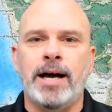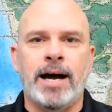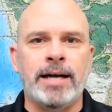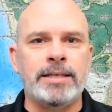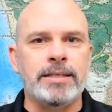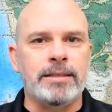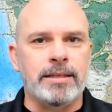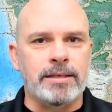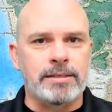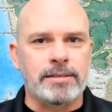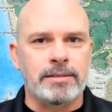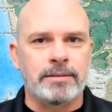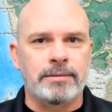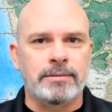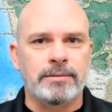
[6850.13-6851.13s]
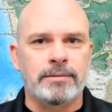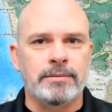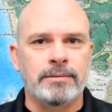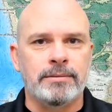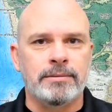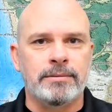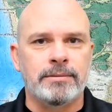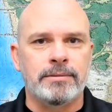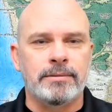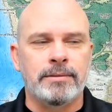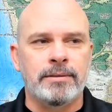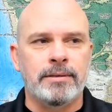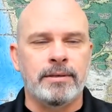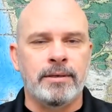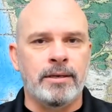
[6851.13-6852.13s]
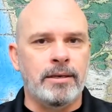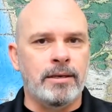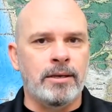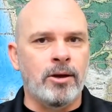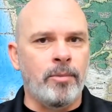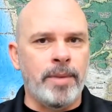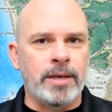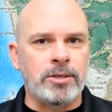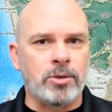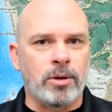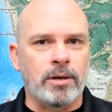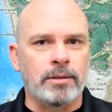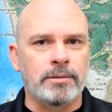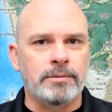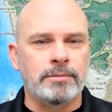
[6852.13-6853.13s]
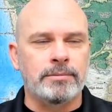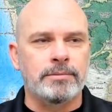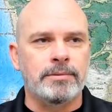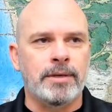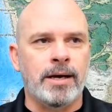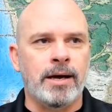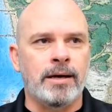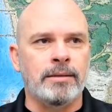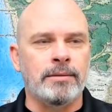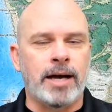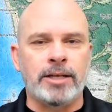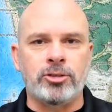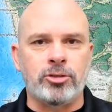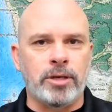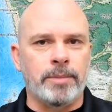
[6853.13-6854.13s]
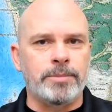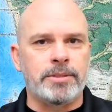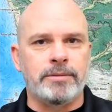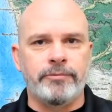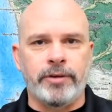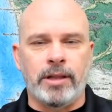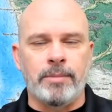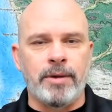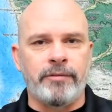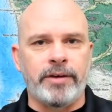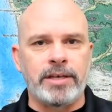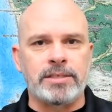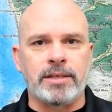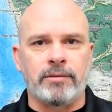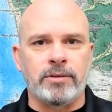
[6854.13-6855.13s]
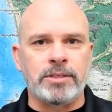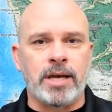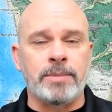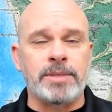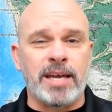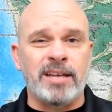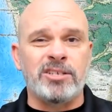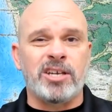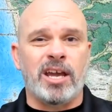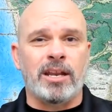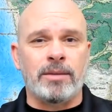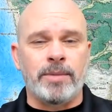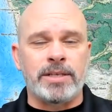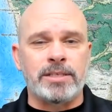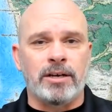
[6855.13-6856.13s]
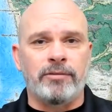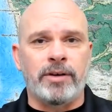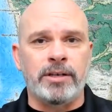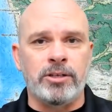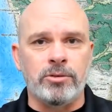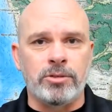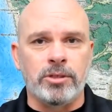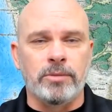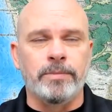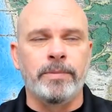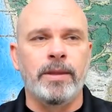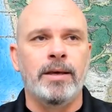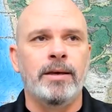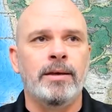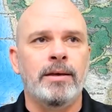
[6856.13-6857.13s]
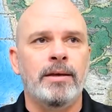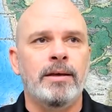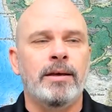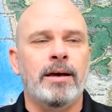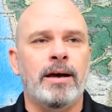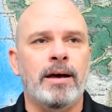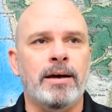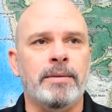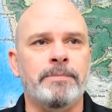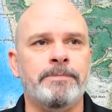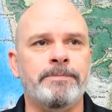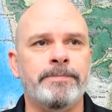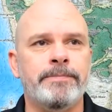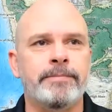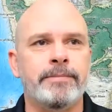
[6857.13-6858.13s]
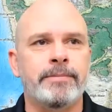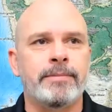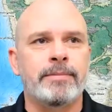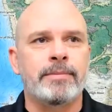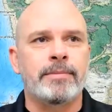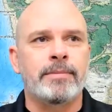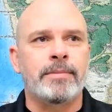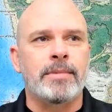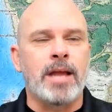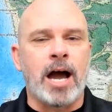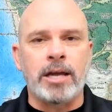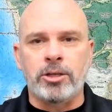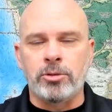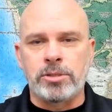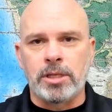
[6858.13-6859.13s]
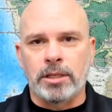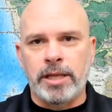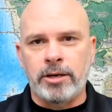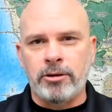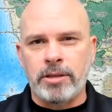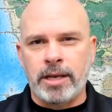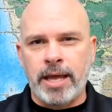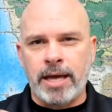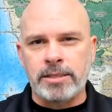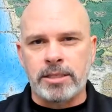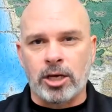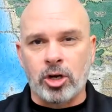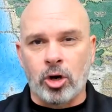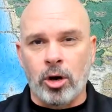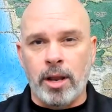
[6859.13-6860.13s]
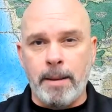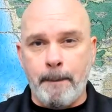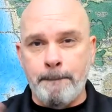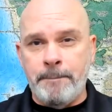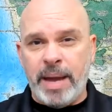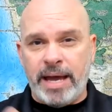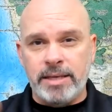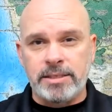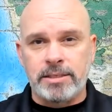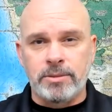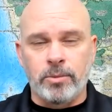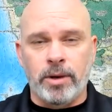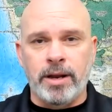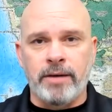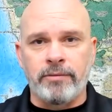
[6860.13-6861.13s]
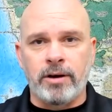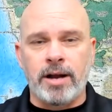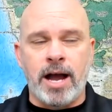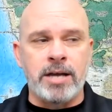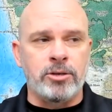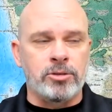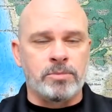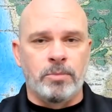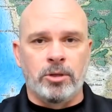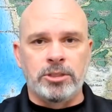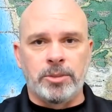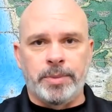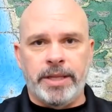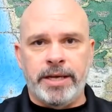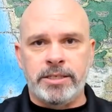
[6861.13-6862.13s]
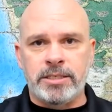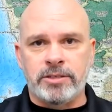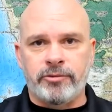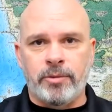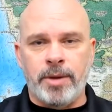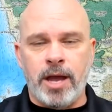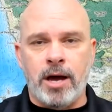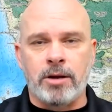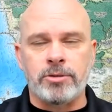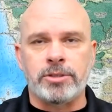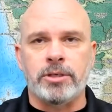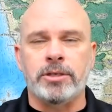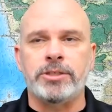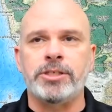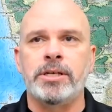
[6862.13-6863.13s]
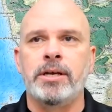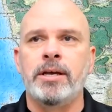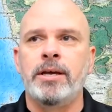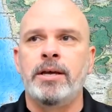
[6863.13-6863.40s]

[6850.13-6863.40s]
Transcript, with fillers: I did this. N- no mentor. Uh, I tripped, fell on my face several times, educated myself on YouTube. Um, I use the lender that has the current best whatever. I use multiple agents for my auto search.